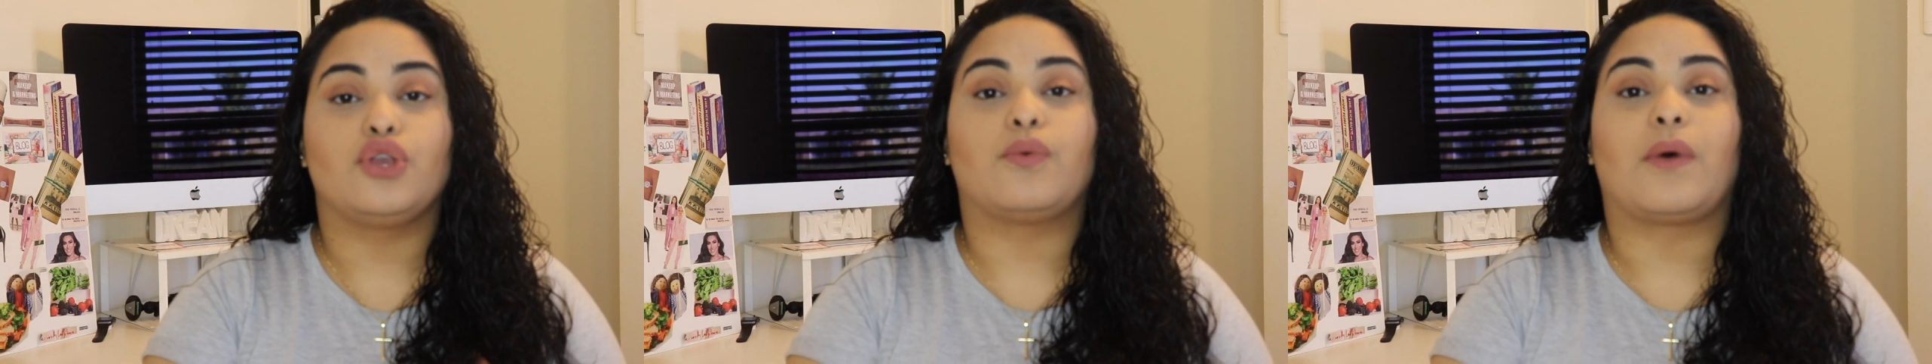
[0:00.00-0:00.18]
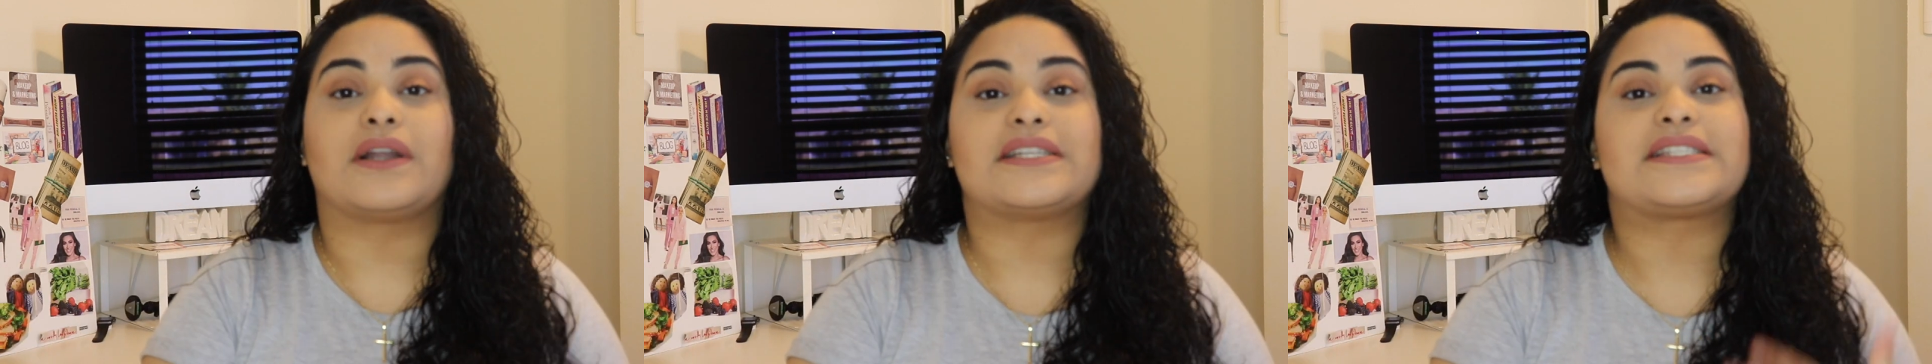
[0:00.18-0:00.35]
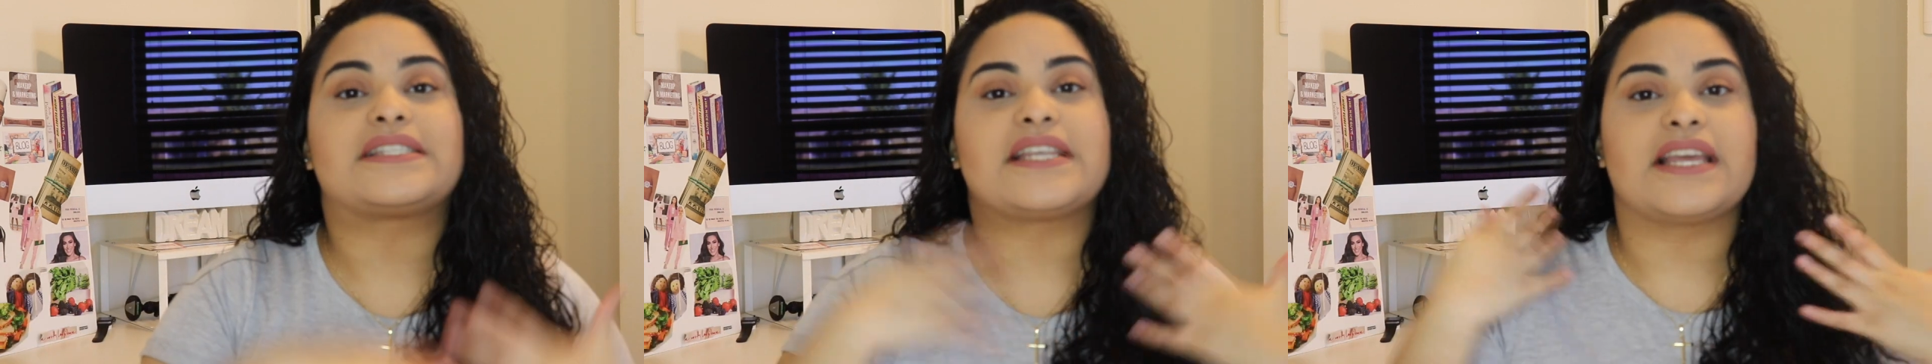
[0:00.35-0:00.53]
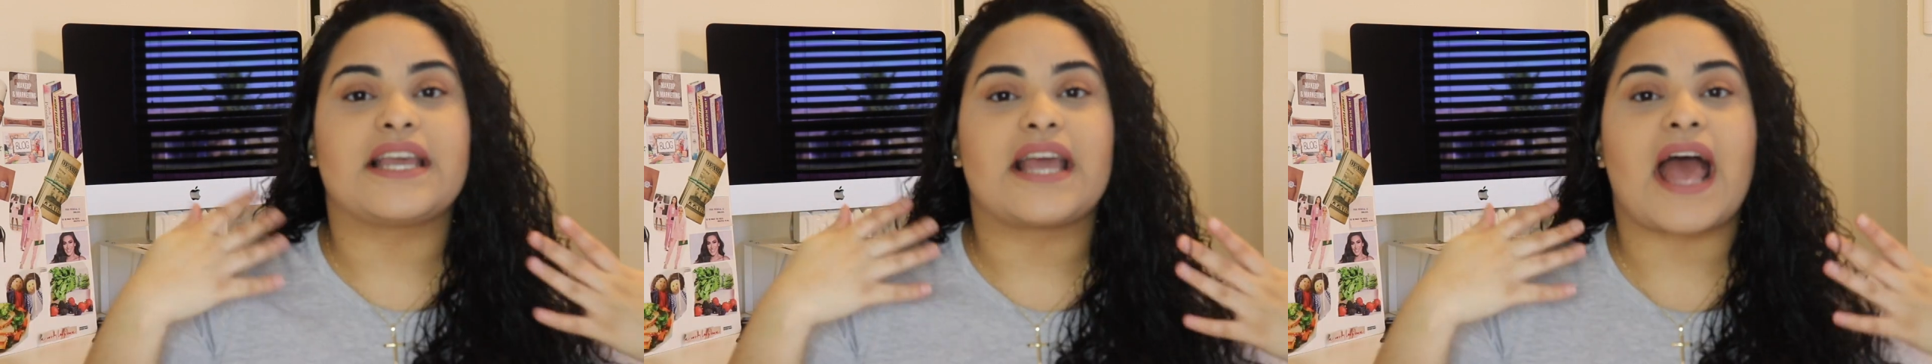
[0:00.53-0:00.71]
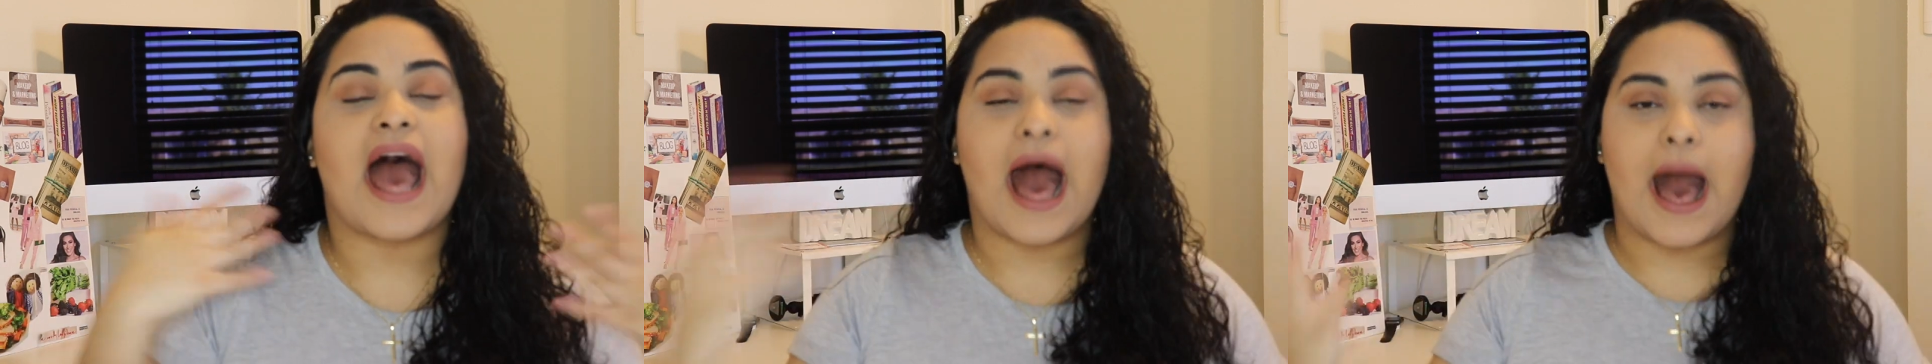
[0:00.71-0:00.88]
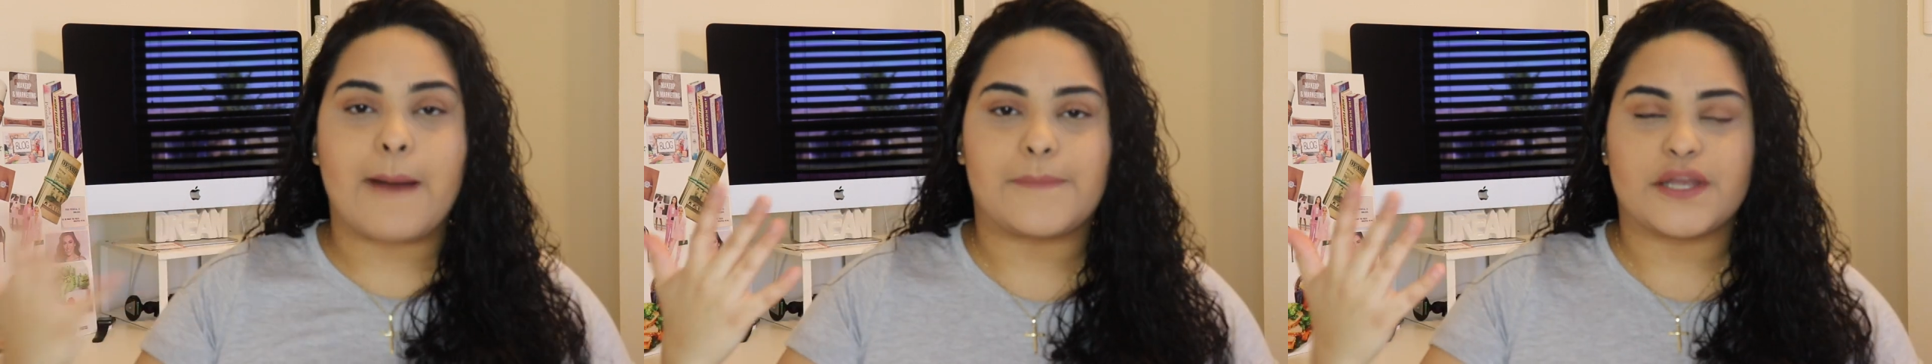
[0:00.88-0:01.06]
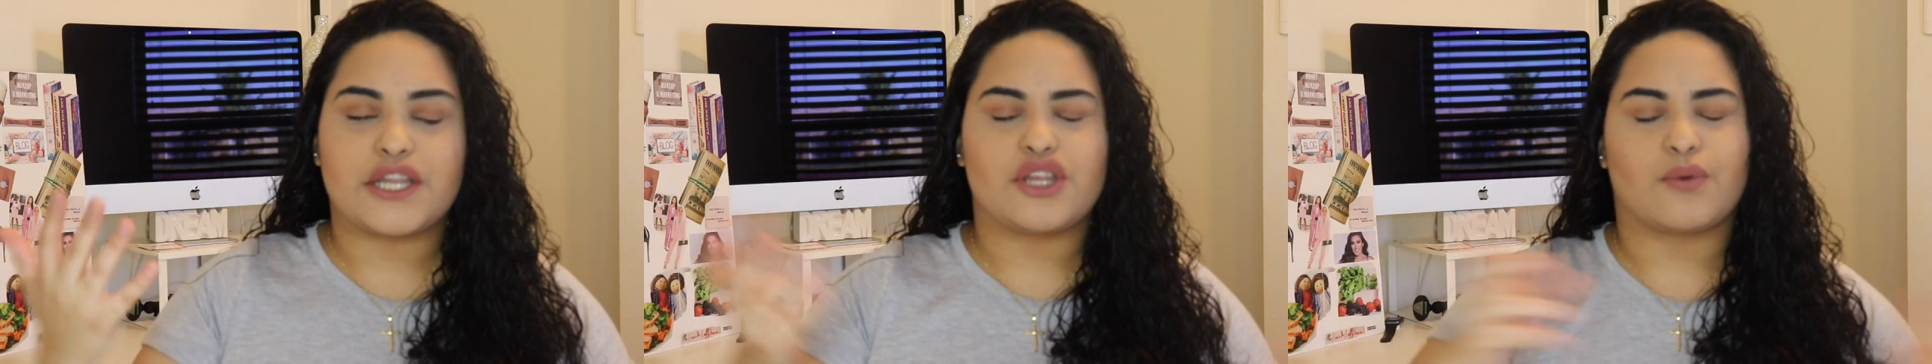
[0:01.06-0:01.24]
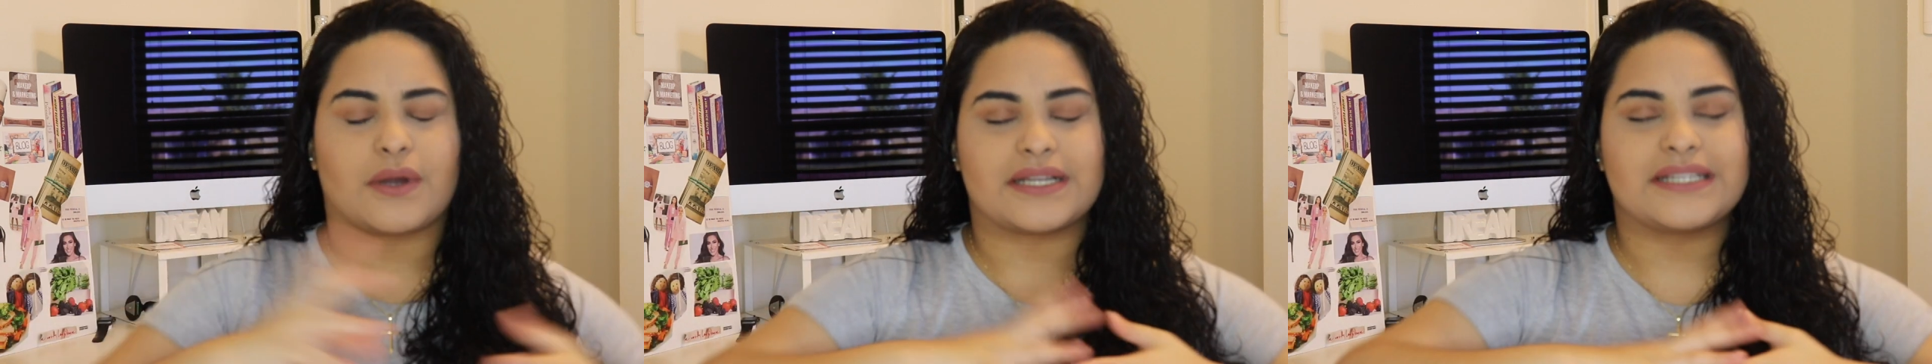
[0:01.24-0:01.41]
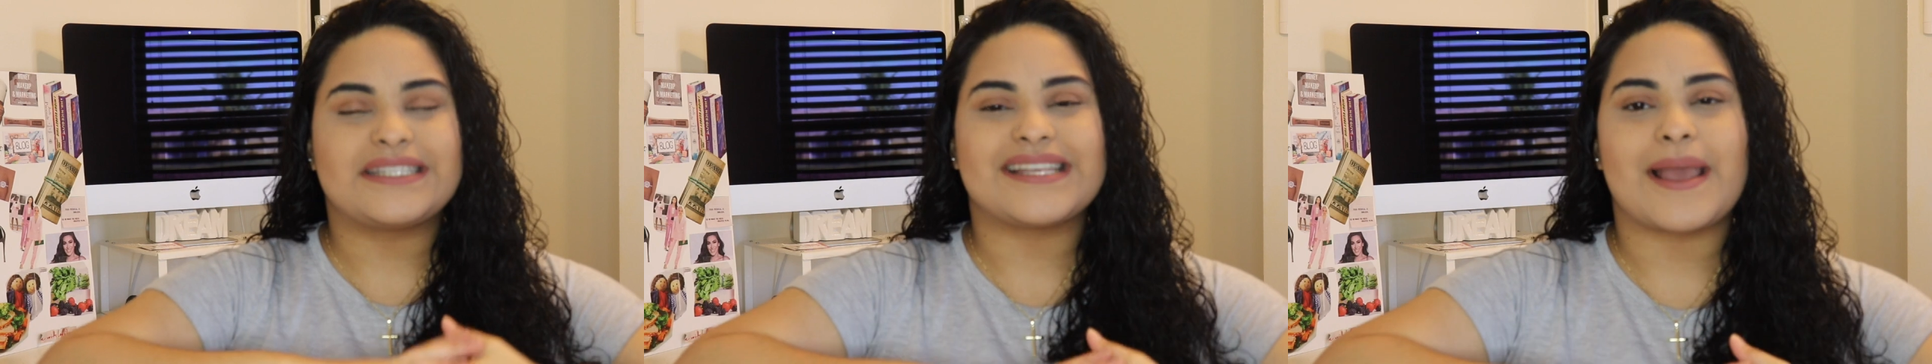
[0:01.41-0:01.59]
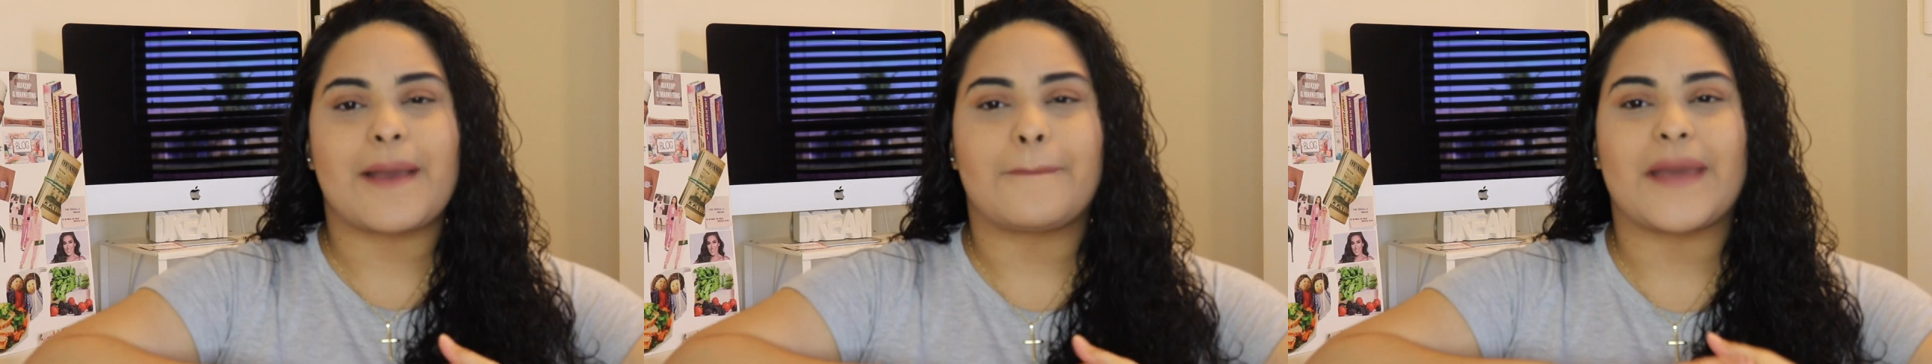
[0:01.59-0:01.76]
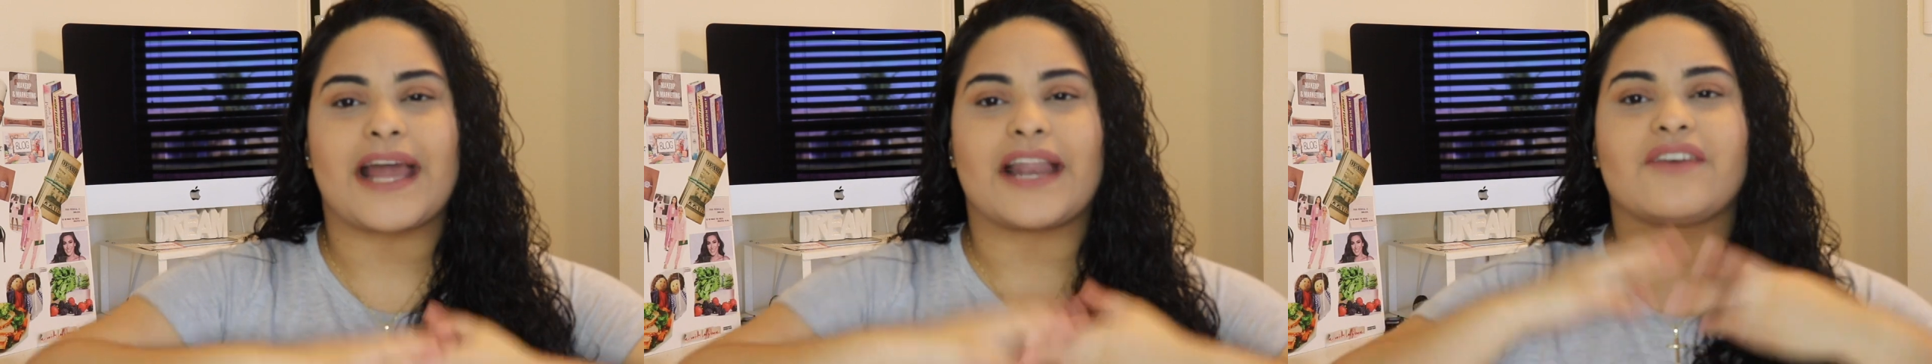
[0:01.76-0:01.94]
You want to see it happen. You want to see
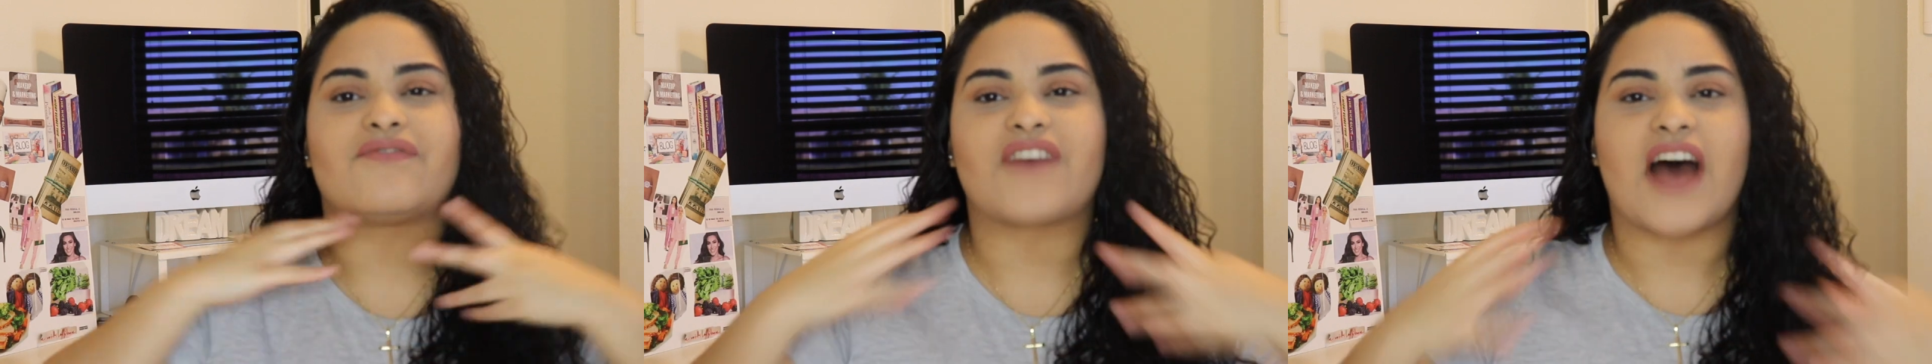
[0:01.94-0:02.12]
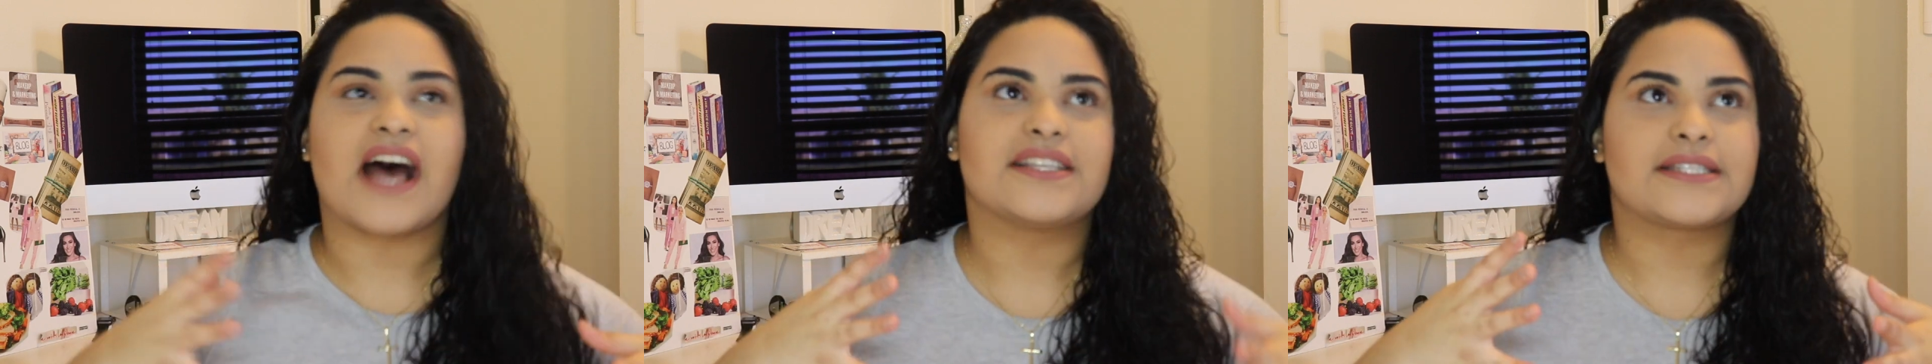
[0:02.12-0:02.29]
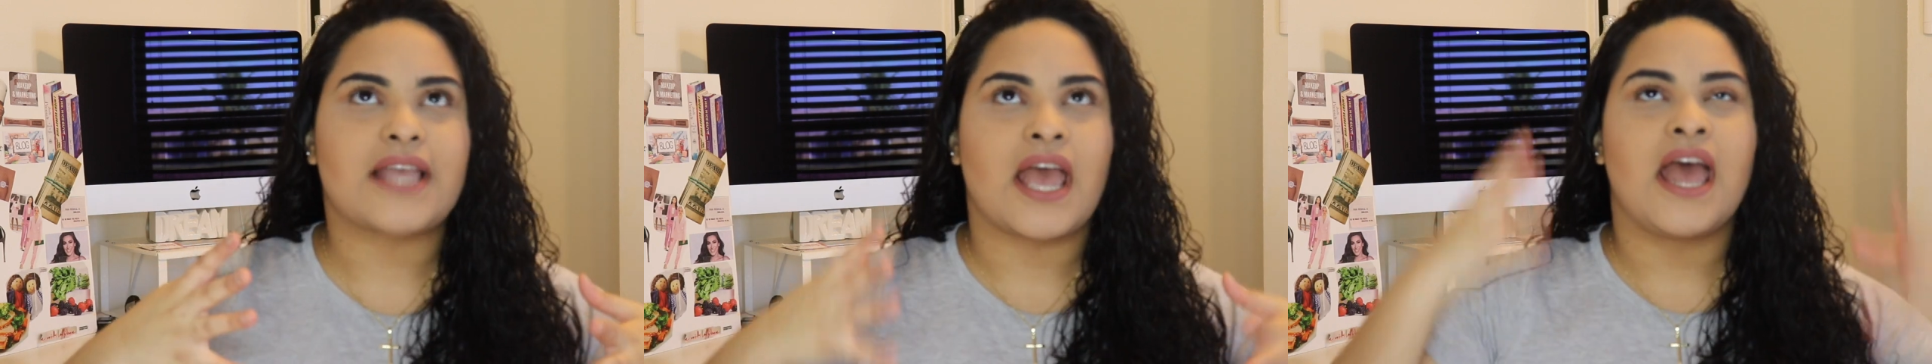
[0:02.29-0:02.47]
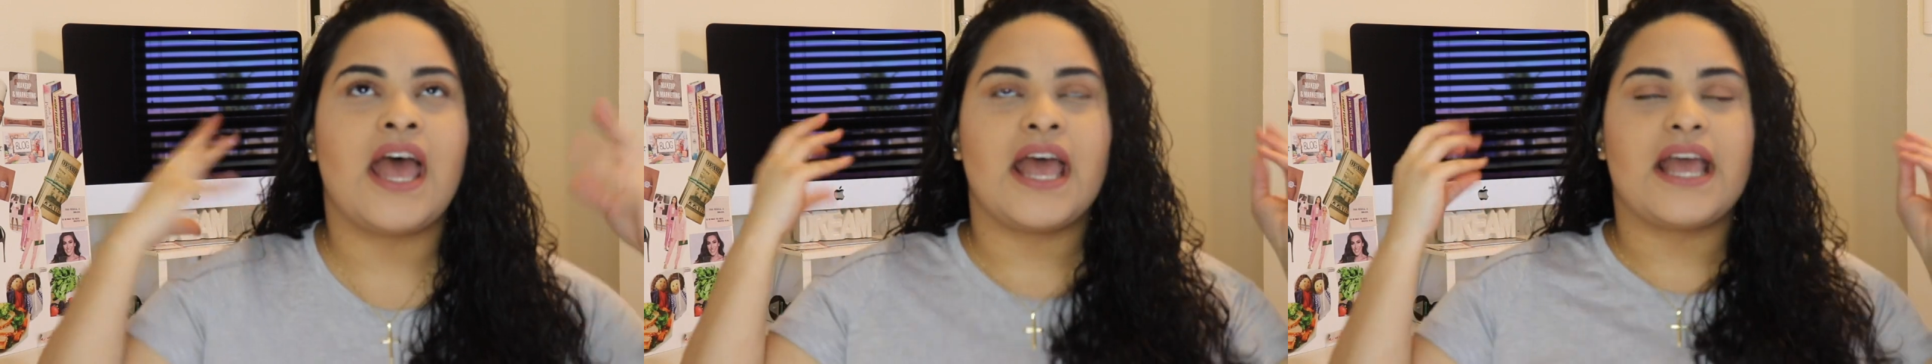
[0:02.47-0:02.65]
it manifest.